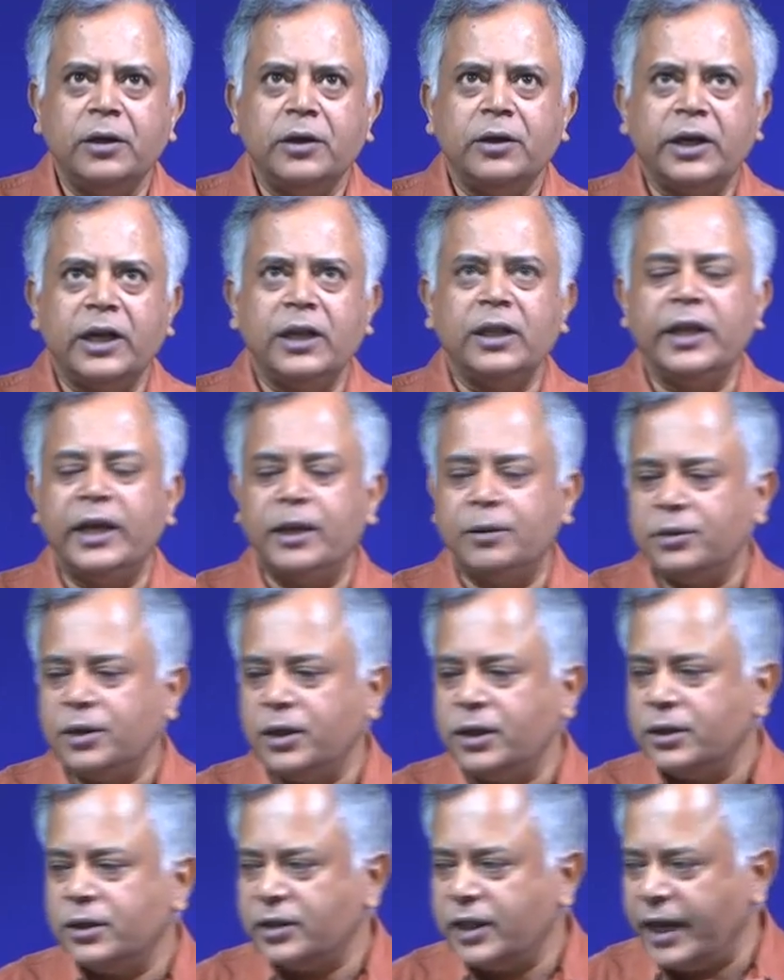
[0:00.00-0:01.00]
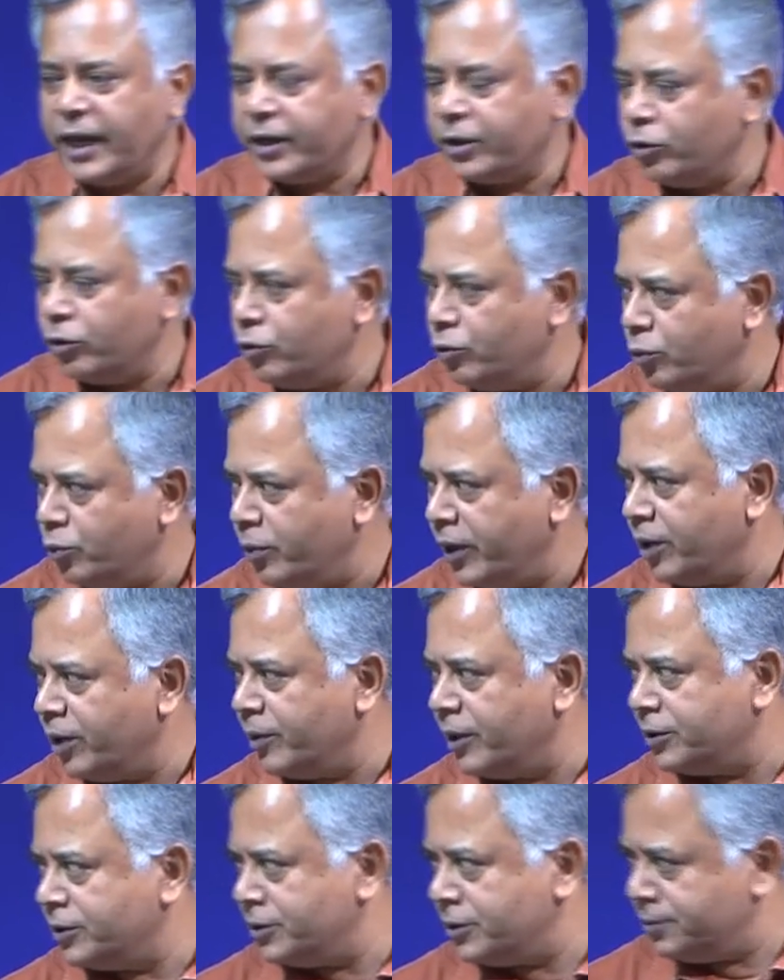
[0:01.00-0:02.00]
Till then, thank you very
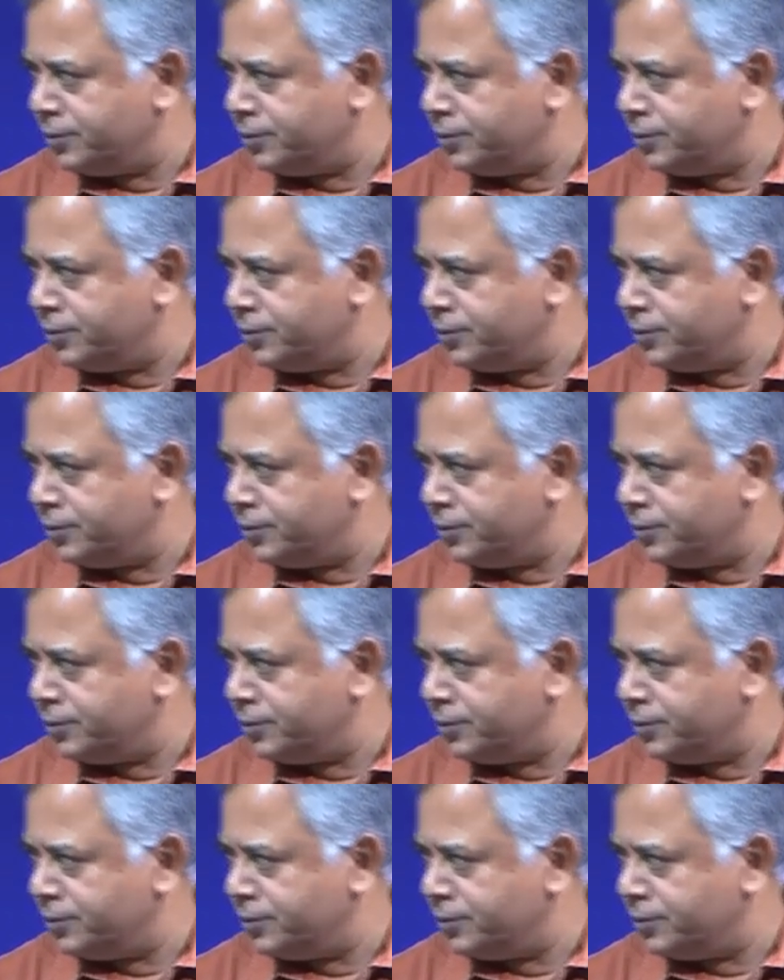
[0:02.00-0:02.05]
much.